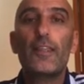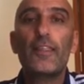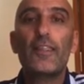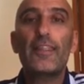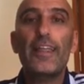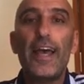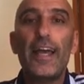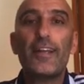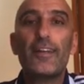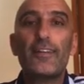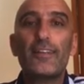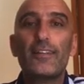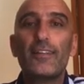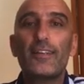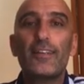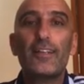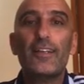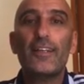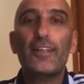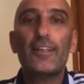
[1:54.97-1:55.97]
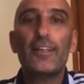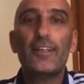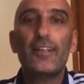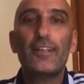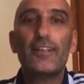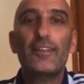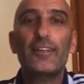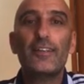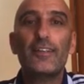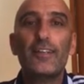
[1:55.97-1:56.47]
that
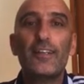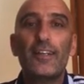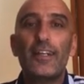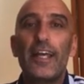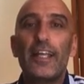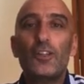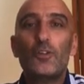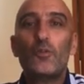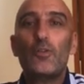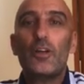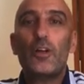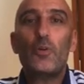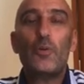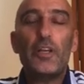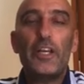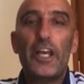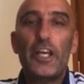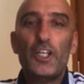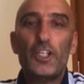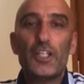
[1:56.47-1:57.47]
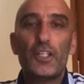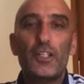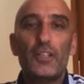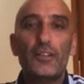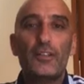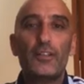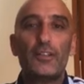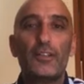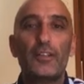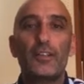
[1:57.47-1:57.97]
led to the creation
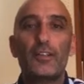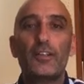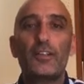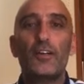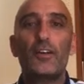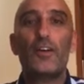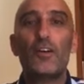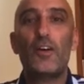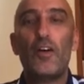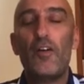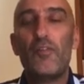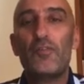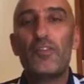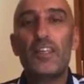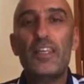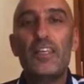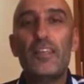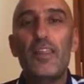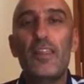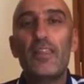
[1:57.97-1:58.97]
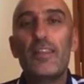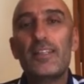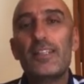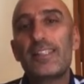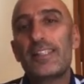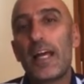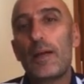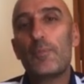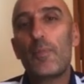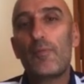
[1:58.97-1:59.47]
of this
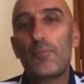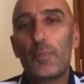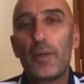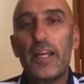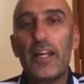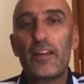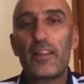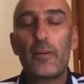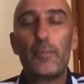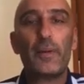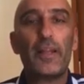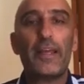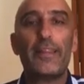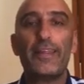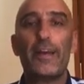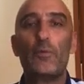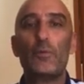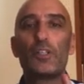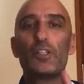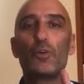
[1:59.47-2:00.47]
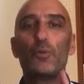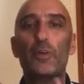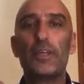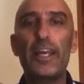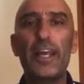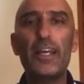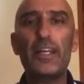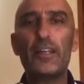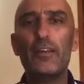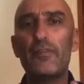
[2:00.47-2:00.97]
type of player, the player that was
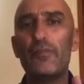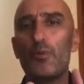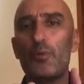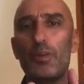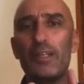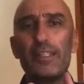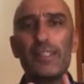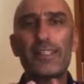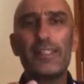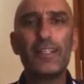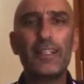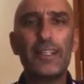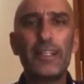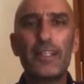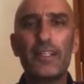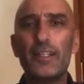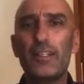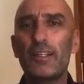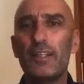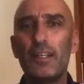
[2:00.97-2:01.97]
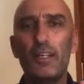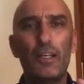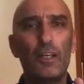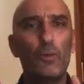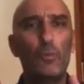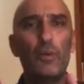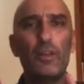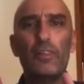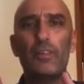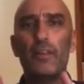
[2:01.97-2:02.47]
creative, resilient,
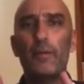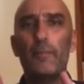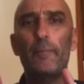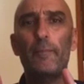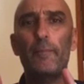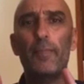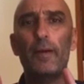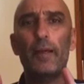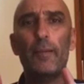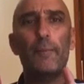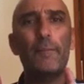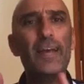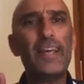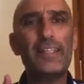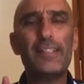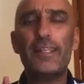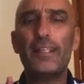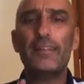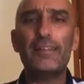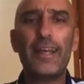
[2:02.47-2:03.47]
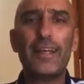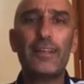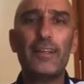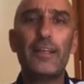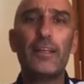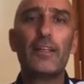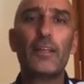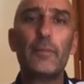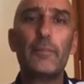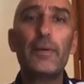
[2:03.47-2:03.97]
with amazing
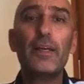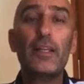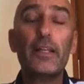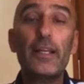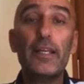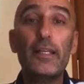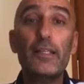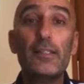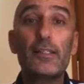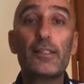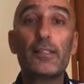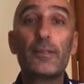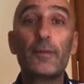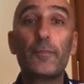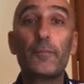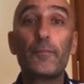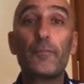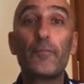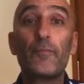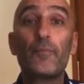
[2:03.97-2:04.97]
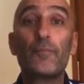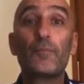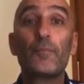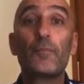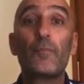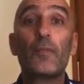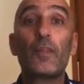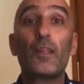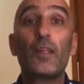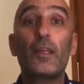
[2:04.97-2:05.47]
technical abilities,
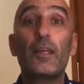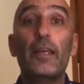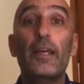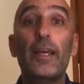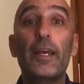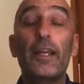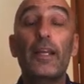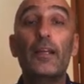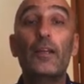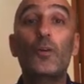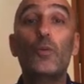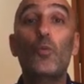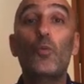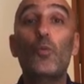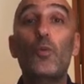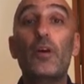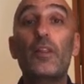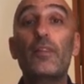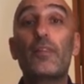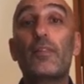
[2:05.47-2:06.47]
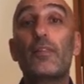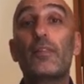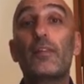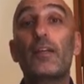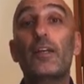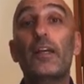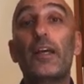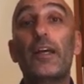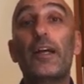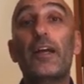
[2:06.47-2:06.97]
and with
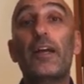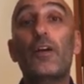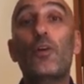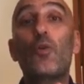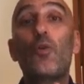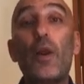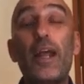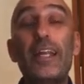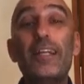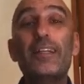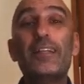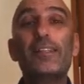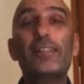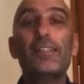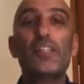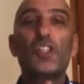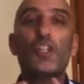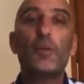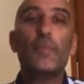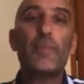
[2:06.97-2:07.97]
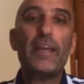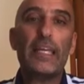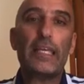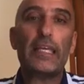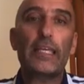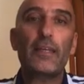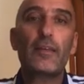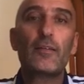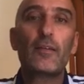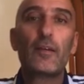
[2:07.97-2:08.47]
great decision
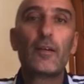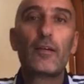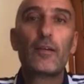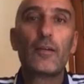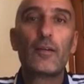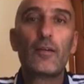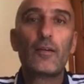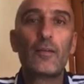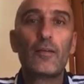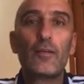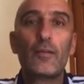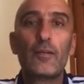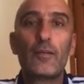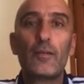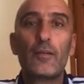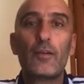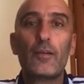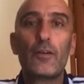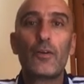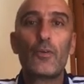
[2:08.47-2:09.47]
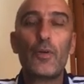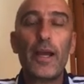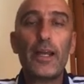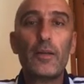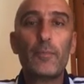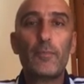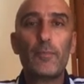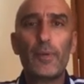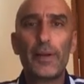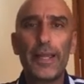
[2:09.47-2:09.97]
making,
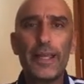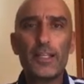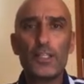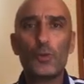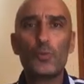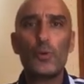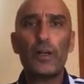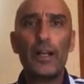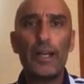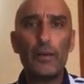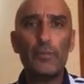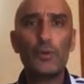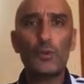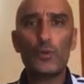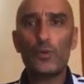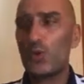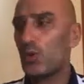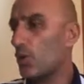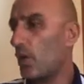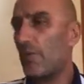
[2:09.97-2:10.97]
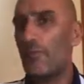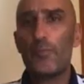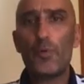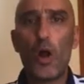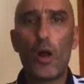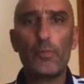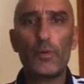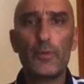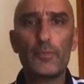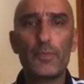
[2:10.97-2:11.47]
right? Players were able to solve
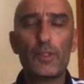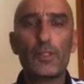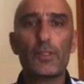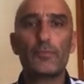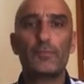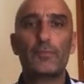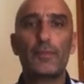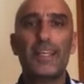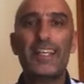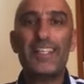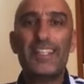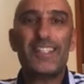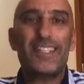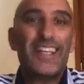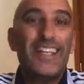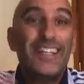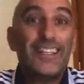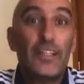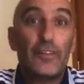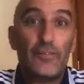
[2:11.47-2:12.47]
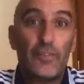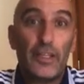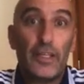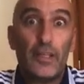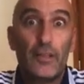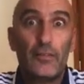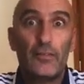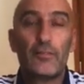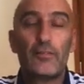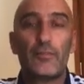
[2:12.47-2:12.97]
problems instinctively,
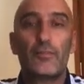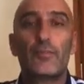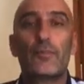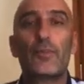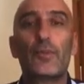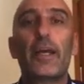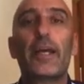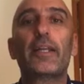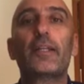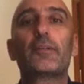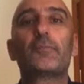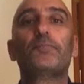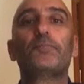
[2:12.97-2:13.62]
right?